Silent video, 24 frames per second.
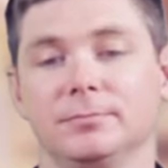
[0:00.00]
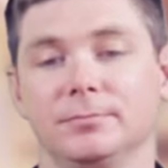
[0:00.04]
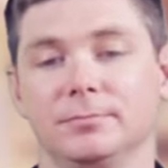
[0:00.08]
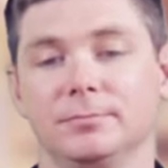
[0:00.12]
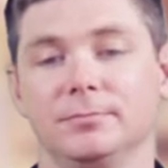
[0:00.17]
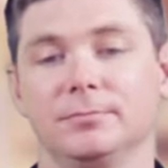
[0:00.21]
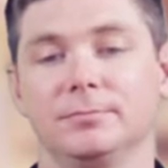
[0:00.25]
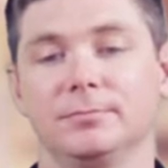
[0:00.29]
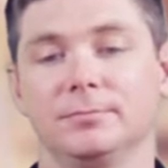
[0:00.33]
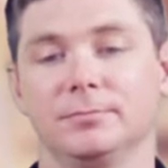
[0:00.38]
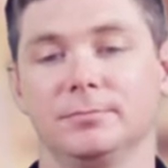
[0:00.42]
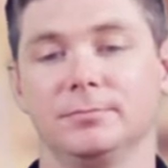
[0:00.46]

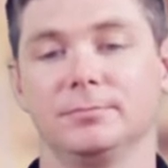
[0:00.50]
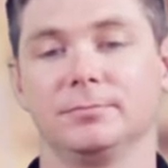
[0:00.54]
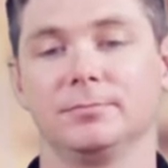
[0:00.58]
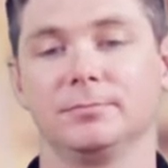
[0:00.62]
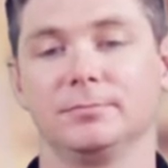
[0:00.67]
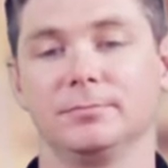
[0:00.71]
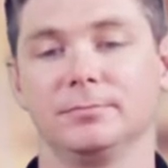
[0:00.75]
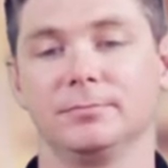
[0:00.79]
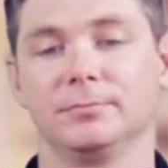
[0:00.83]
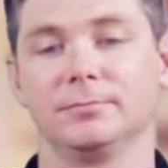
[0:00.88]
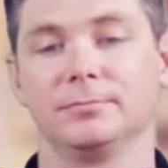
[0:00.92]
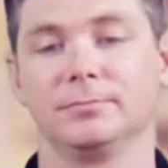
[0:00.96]

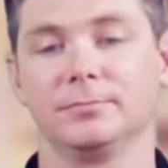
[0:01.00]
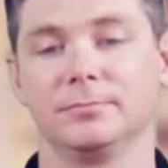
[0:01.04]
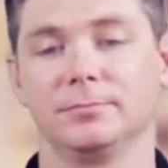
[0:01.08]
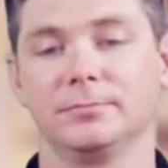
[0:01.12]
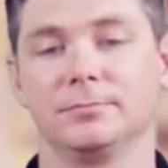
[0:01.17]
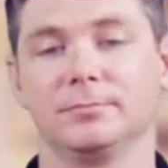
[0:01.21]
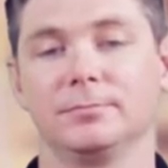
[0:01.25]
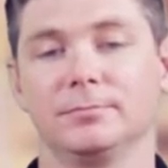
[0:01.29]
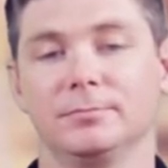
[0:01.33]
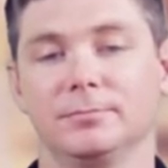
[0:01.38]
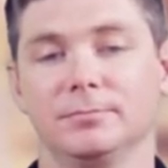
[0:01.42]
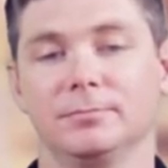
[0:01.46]

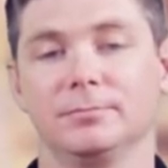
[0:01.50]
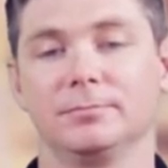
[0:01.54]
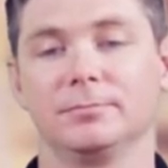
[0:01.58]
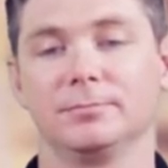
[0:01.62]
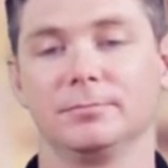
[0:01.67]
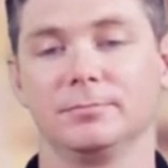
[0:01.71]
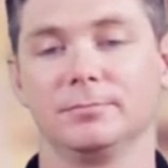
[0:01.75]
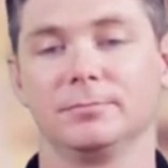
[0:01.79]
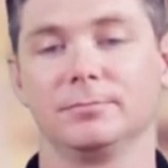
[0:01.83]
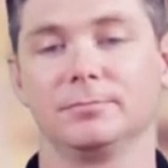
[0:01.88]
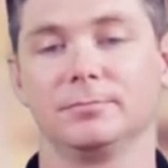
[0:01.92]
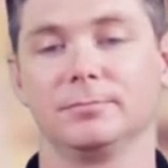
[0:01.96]

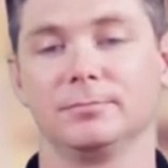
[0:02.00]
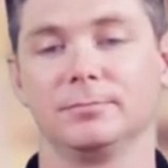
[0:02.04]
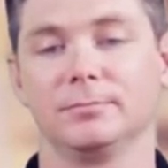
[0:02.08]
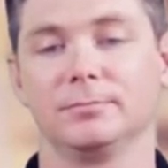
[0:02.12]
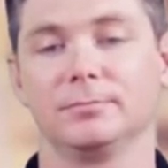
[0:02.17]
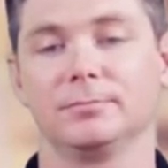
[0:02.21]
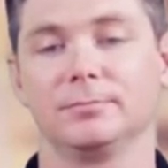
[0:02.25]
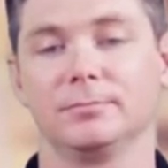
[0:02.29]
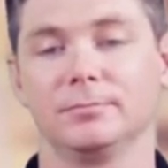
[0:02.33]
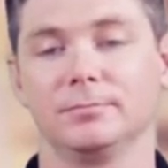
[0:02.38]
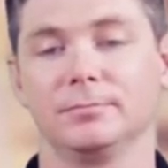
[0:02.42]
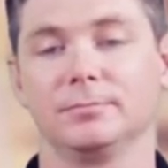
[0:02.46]

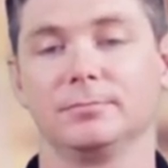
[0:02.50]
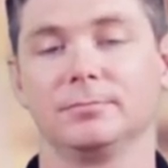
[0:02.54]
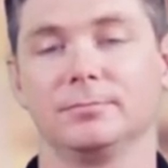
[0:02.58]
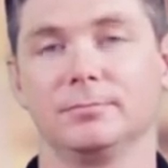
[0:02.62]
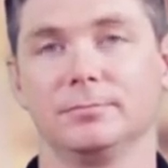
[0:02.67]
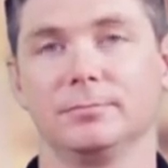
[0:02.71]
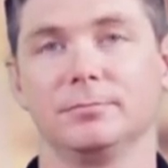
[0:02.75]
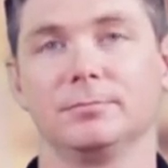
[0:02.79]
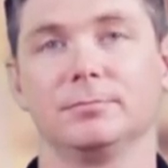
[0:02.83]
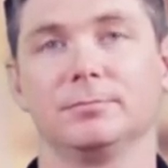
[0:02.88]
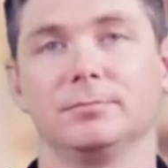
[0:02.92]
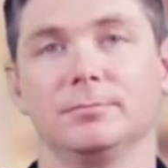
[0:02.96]

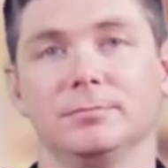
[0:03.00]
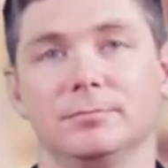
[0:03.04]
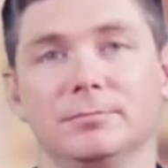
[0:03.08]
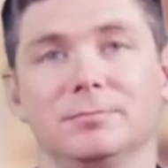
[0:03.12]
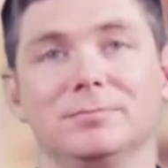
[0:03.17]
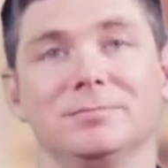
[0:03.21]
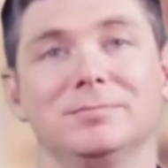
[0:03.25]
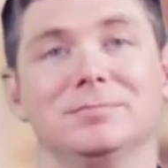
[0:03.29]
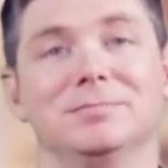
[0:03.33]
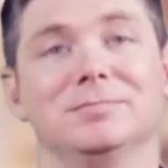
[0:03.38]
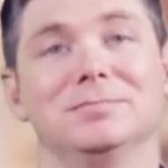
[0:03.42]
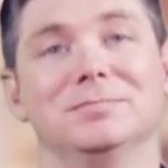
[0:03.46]

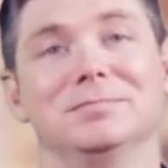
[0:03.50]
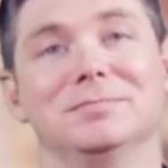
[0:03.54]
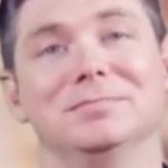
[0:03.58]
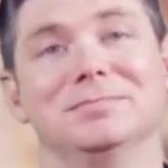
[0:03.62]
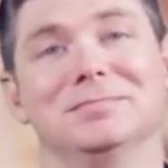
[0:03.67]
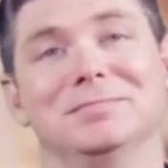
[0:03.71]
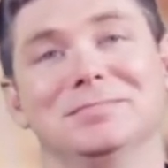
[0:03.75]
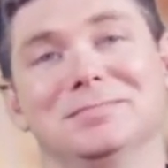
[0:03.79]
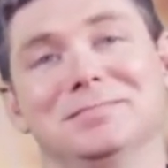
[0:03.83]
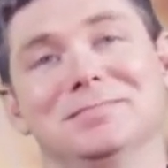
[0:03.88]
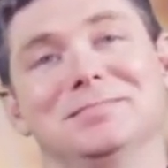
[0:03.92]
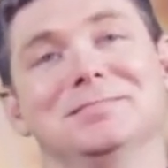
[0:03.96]

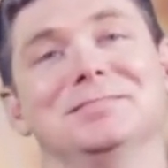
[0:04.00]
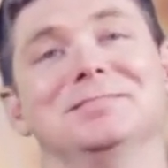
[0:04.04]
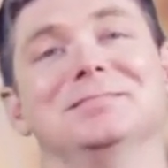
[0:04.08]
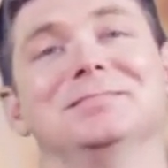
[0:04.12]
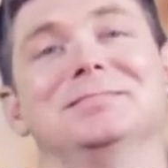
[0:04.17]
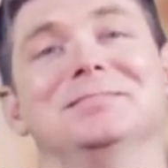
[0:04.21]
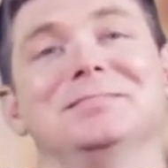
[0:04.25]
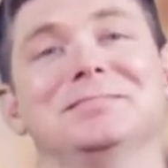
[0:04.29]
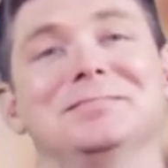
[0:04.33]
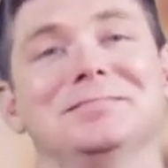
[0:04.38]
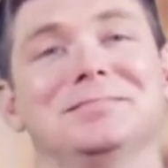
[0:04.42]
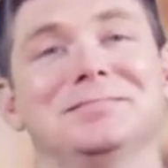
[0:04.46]

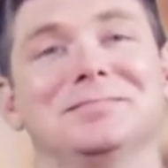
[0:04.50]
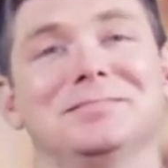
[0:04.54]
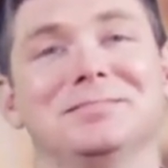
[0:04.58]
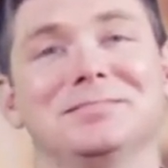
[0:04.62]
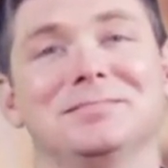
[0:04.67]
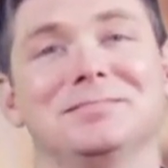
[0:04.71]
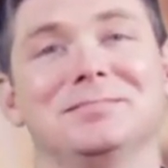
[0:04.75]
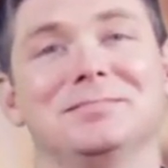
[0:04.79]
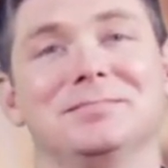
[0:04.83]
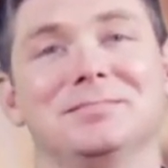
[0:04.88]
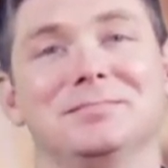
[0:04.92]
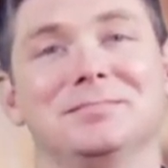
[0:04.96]

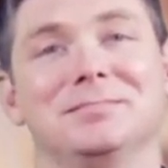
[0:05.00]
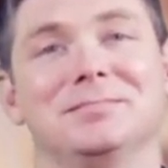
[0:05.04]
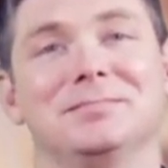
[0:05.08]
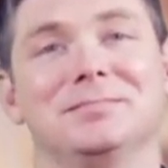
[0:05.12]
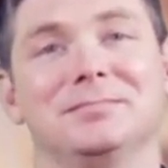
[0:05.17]
[no speech]